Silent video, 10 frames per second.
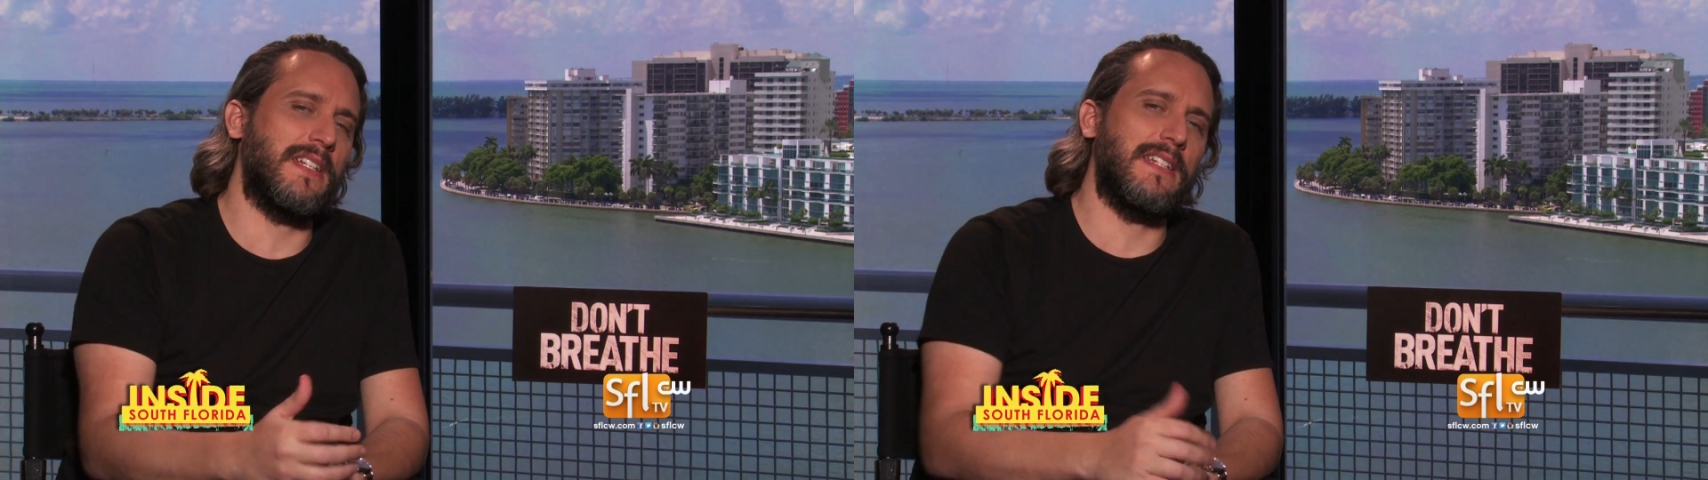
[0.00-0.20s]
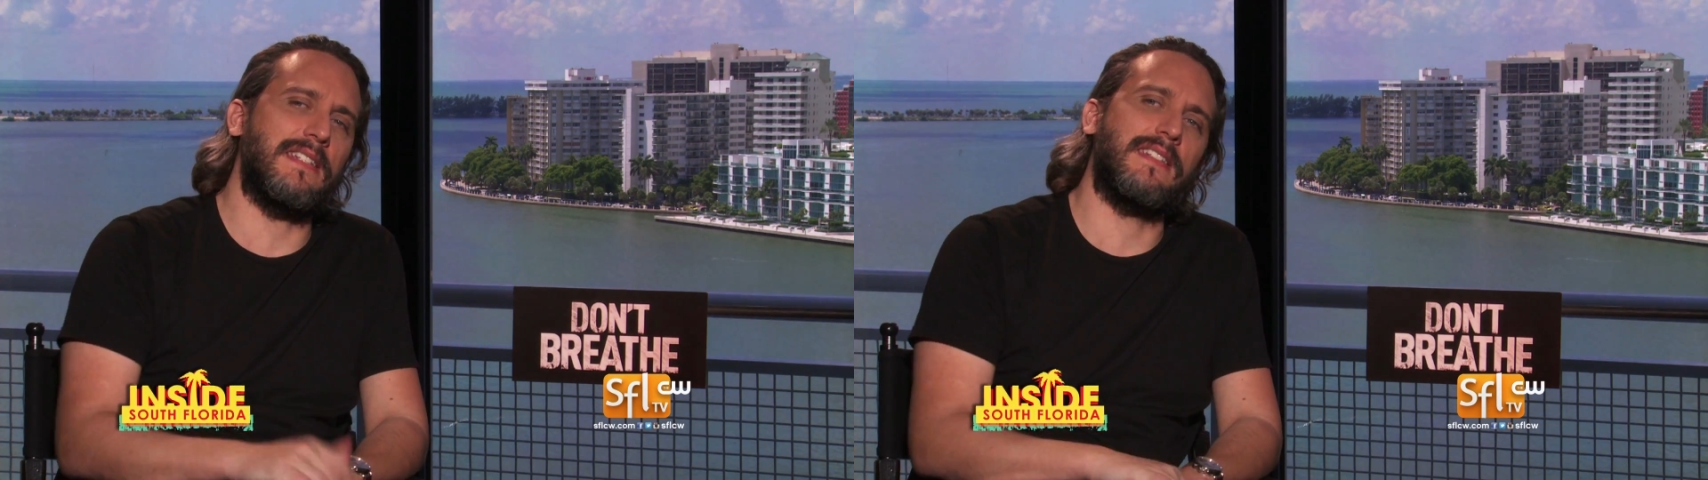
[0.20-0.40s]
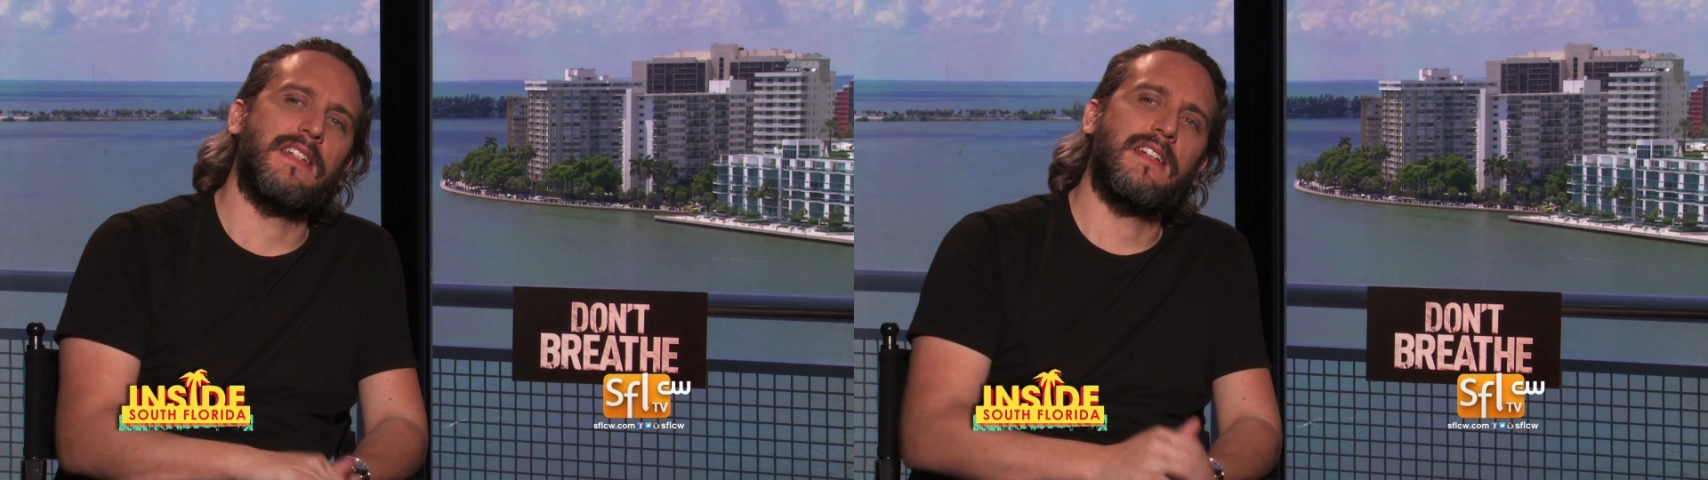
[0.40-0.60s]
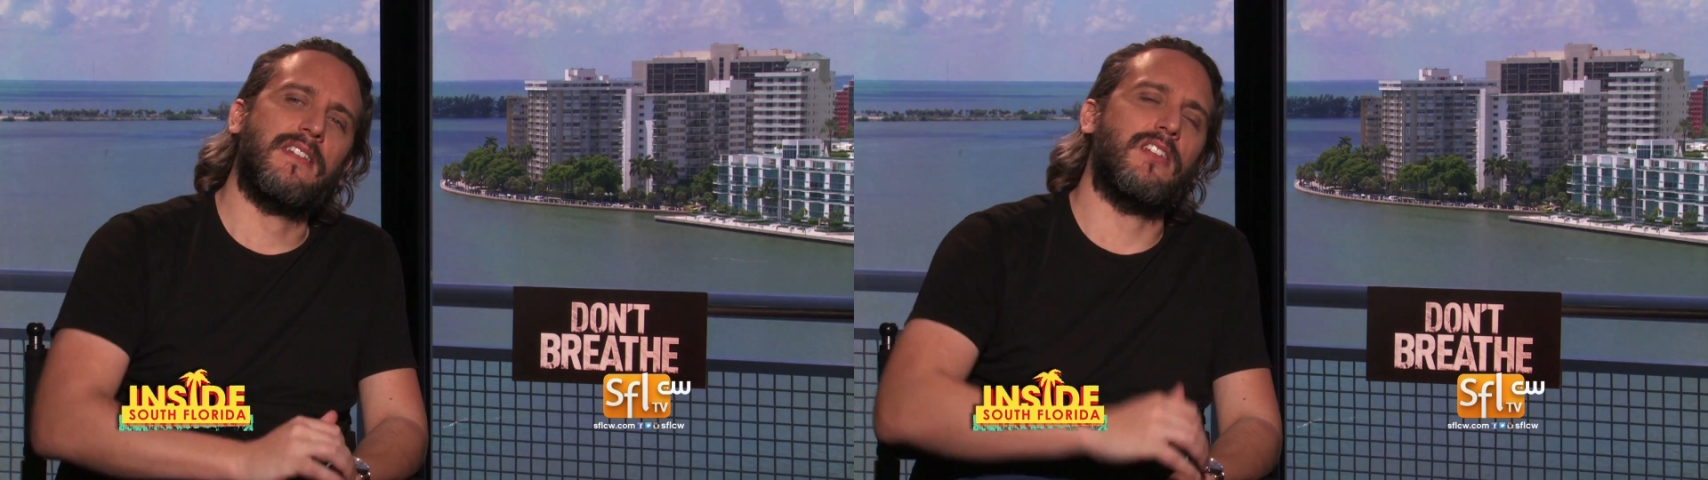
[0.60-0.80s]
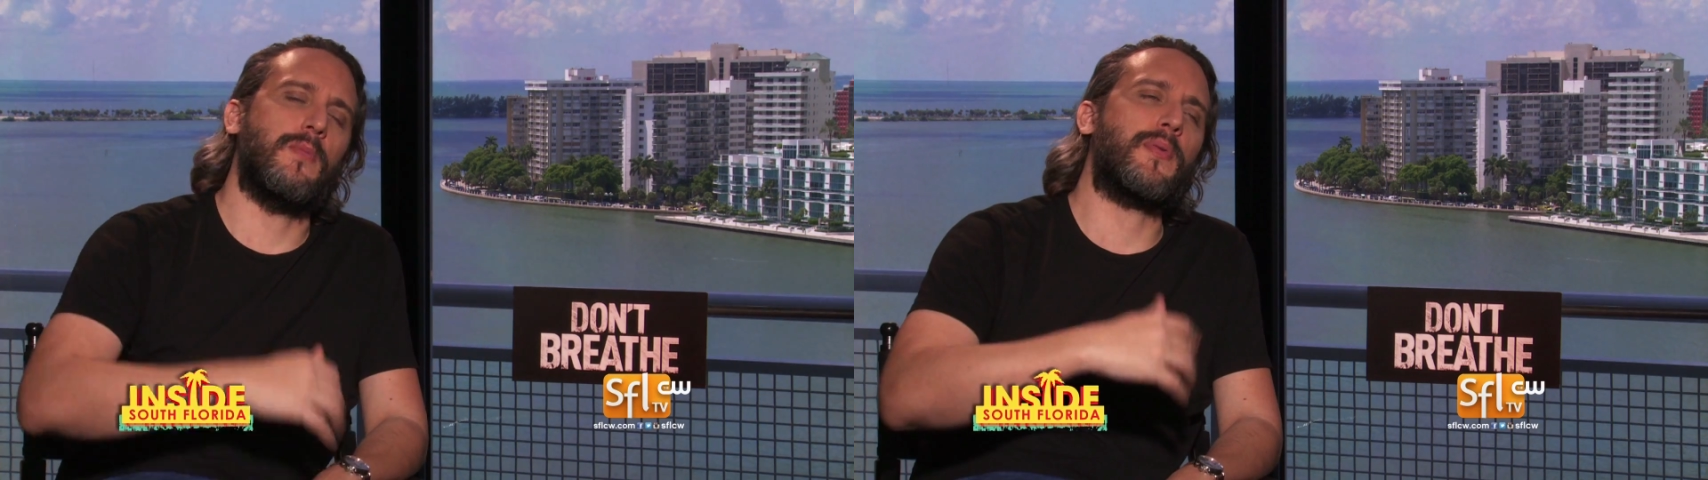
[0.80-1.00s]
That is,
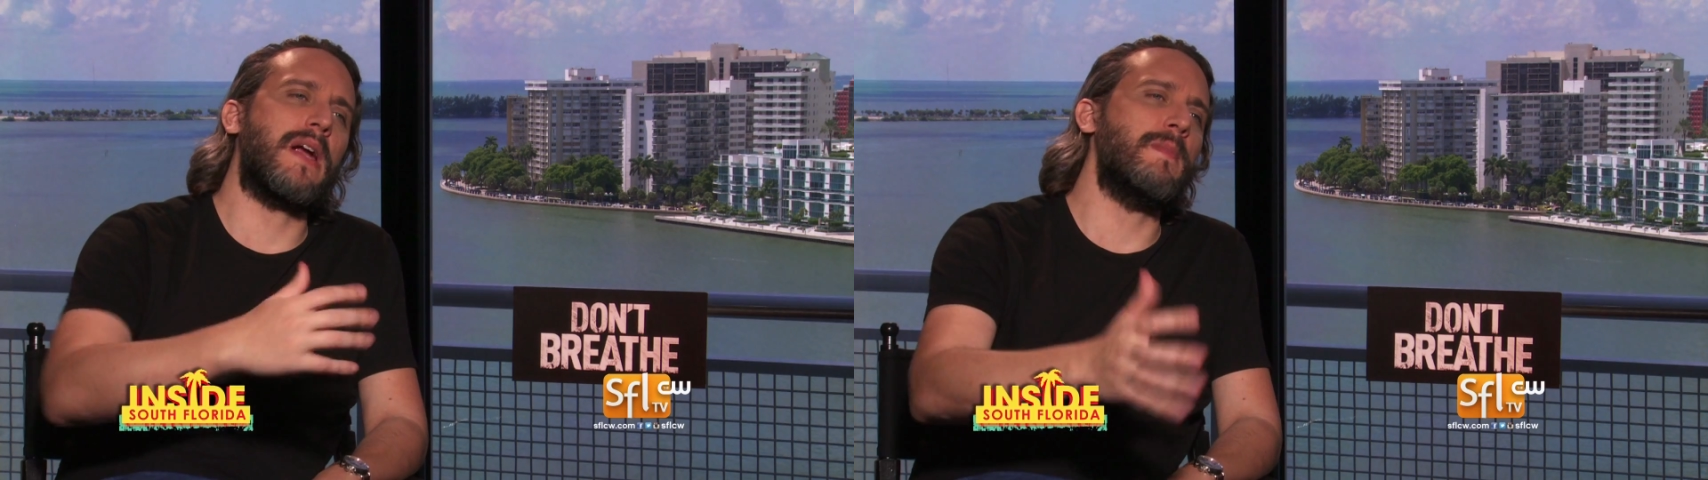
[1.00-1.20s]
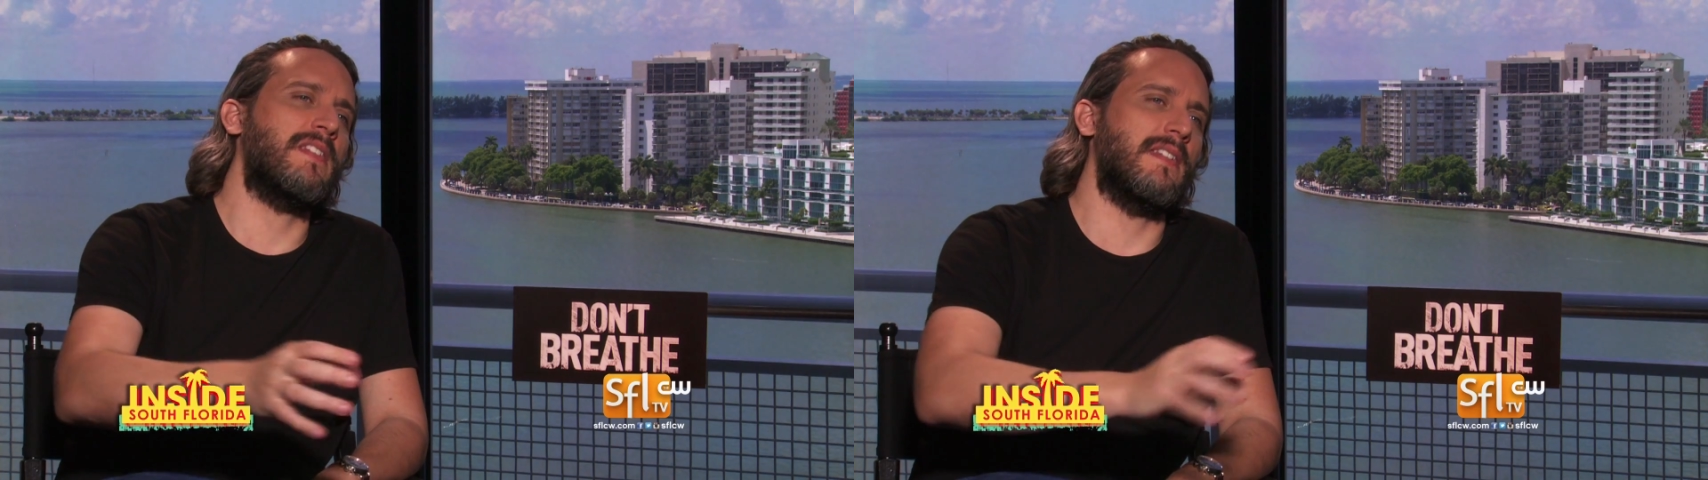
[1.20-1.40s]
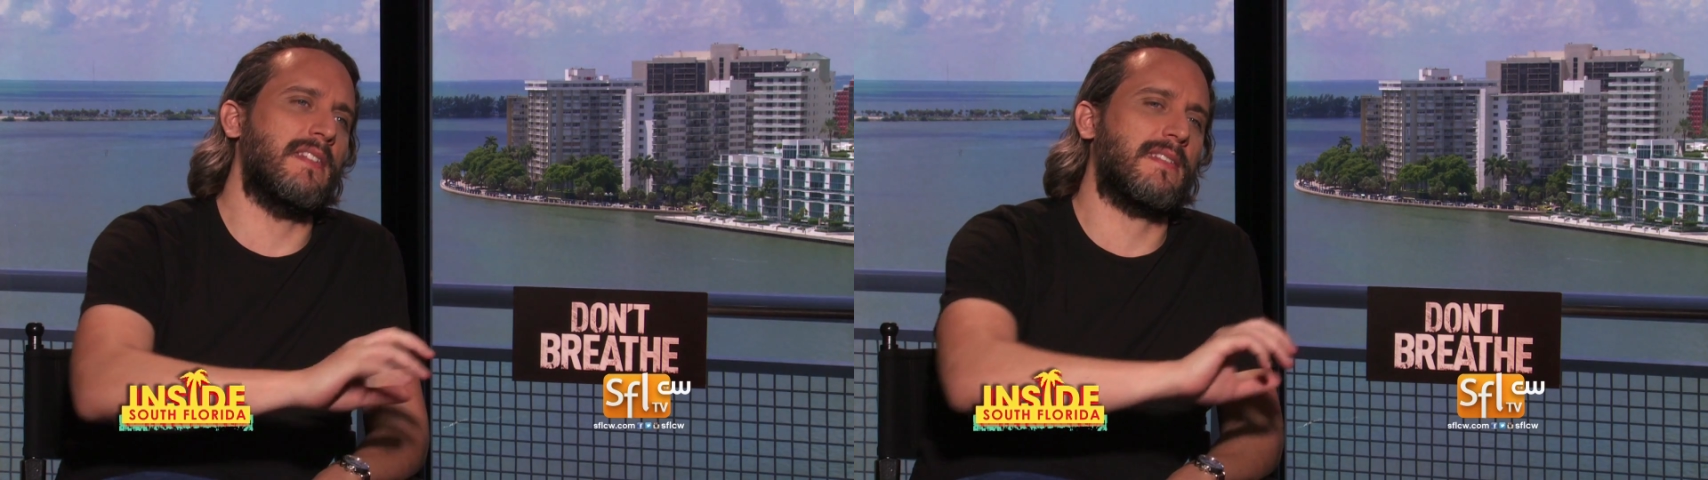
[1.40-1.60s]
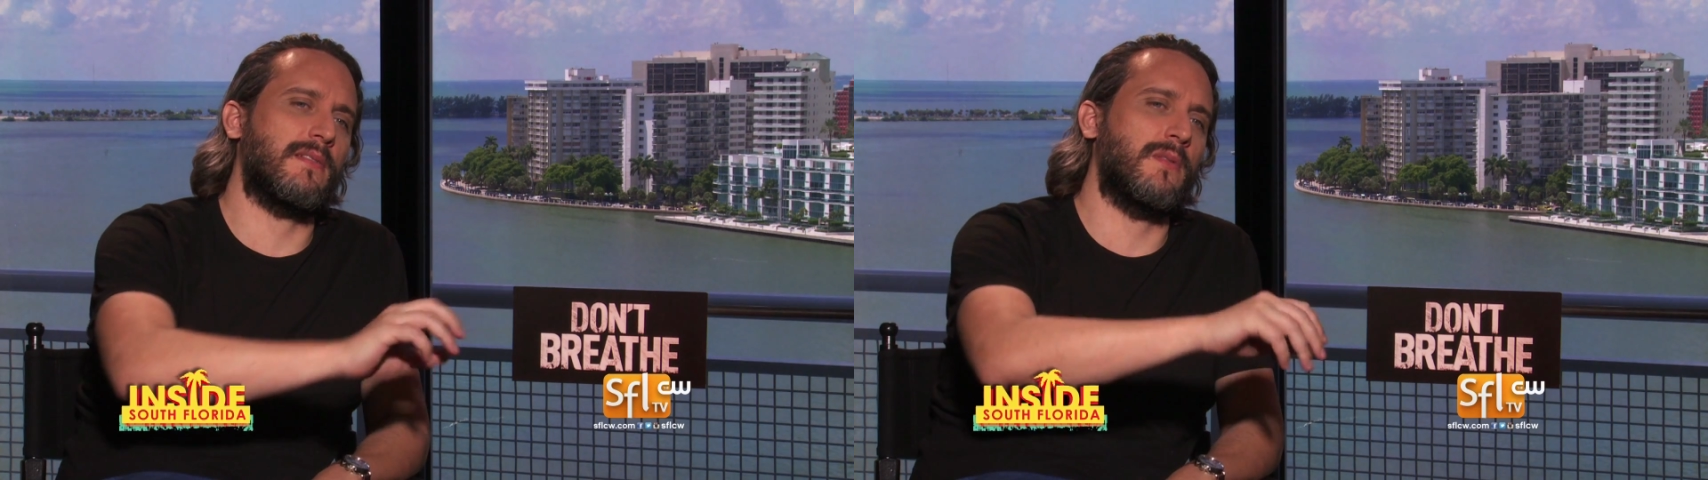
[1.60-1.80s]
you know, the premise is